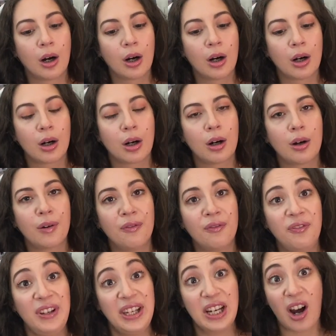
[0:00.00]
Her
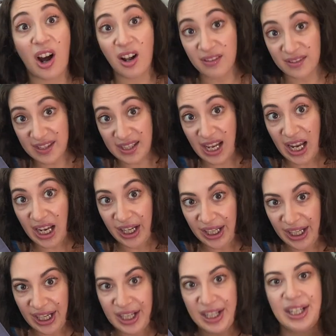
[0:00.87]

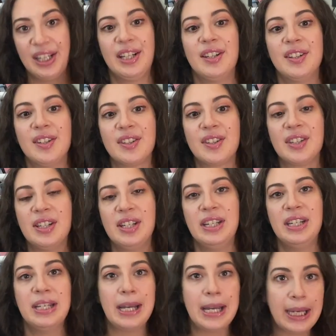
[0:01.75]
fiance is
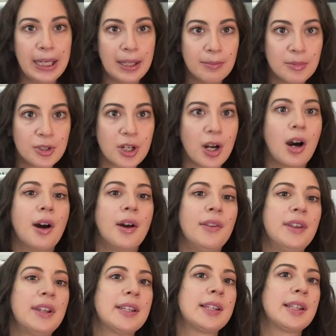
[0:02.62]
named
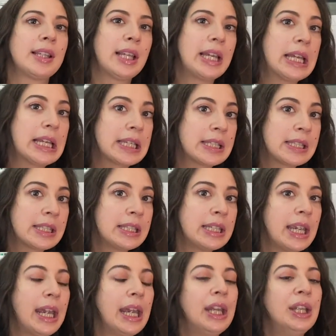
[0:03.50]
on this
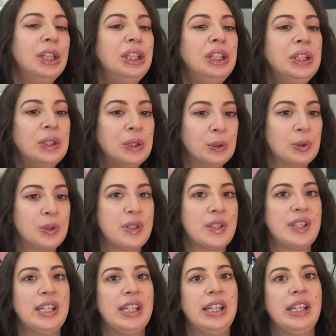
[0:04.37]
list, and you
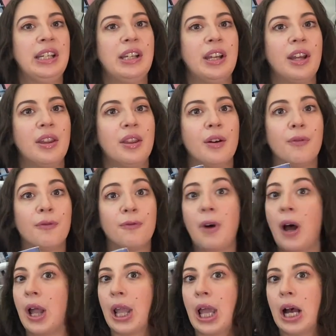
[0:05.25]
see the
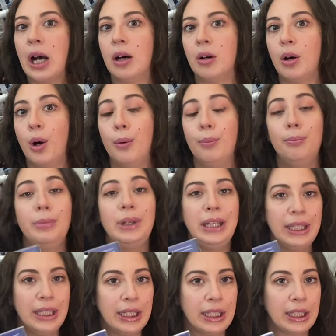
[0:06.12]
fallout
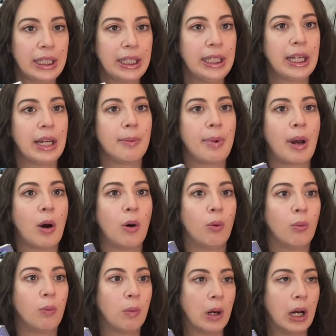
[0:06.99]
immediately
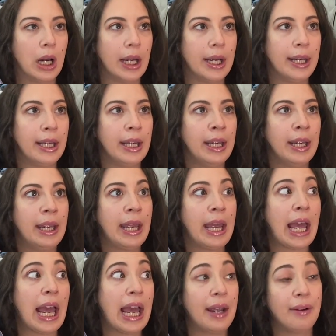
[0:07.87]
about what
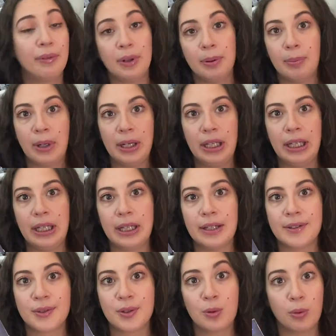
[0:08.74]
everybody
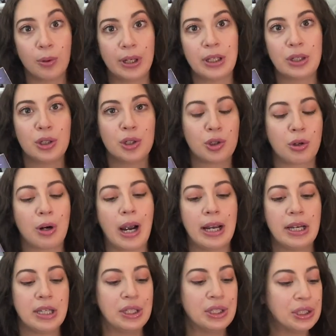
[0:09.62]
is going to try
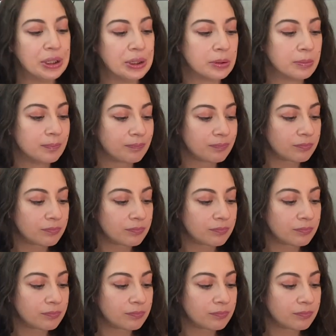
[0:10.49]
to do.